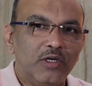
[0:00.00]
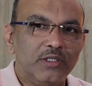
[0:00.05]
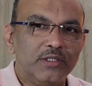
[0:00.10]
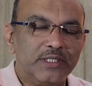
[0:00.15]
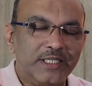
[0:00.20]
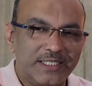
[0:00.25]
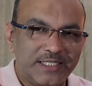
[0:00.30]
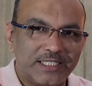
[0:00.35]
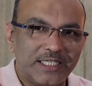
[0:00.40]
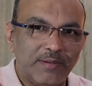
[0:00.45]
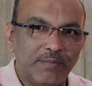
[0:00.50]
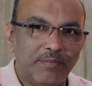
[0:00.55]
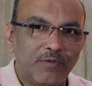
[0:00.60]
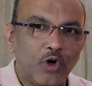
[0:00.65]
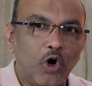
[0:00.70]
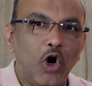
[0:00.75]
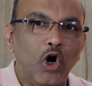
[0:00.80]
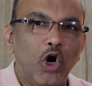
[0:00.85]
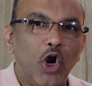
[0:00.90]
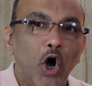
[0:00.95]
system
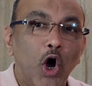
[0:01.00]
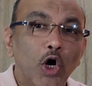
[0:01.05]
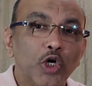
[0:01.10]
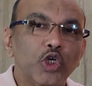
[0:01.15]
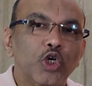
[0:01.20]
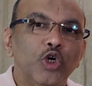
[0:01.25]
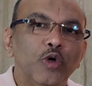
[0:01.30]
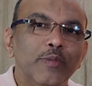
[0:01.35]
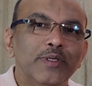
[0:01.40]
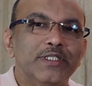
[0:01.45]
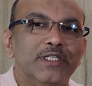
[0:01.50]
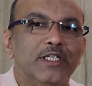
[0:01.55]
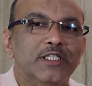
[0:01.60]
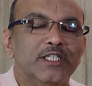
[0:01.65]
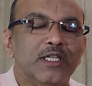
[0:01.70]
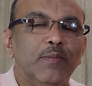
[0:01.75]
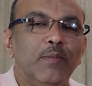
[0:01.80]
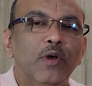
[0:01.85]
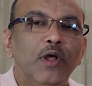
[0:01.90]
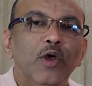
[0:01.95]
called autonomous
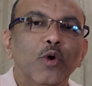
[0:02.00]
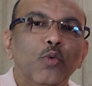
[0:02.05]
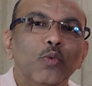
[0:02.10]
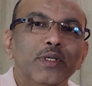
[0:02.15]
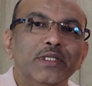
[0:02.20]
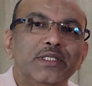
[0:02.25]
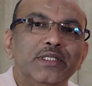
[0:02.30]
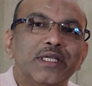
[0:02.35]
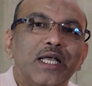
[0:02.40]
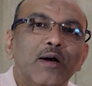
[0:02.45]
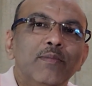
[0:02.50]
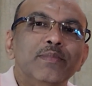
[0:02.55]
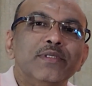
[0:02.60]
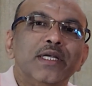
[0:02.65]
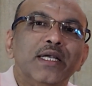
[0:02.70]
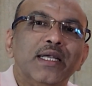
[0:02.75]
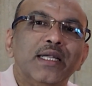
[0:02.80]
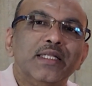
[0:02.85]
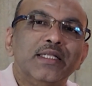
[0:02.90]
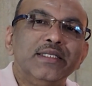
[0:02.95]
system which comes
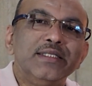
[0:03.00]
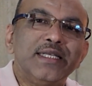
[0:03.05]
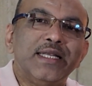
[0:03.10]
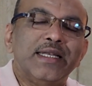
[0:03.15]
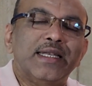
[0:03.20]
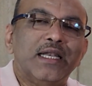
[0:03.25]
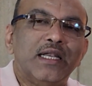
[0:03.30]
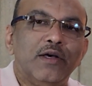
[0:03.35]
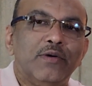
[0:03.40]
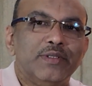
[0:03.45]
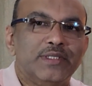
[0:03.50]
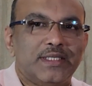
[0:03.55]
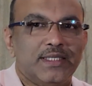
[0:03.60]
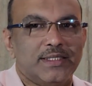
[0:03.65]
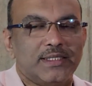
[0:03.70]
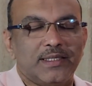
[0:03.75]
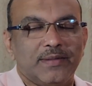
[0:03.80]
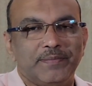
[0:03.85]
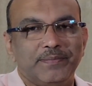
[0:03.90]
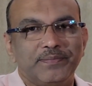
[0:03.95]
under the central nervous
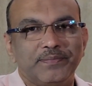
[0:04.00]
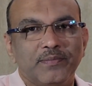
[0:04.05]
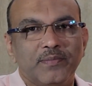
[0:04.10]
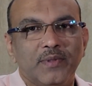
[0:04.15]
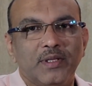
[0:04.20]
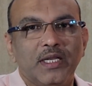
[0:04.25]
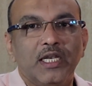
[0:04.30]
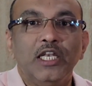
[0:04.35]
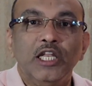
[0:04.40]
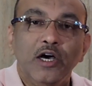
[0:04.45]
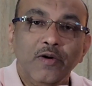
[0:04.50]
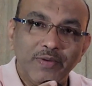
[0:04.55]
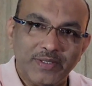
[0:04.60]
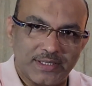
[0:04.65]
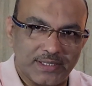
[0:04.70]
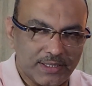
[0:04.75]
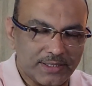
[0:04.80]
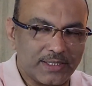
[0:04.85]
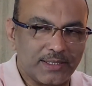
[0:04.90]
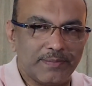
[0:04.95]

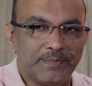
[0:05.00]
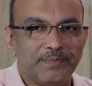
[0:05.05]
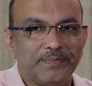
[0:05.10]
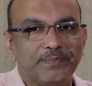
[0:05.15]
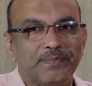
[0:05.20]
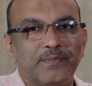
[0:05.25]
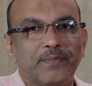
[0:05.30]
system.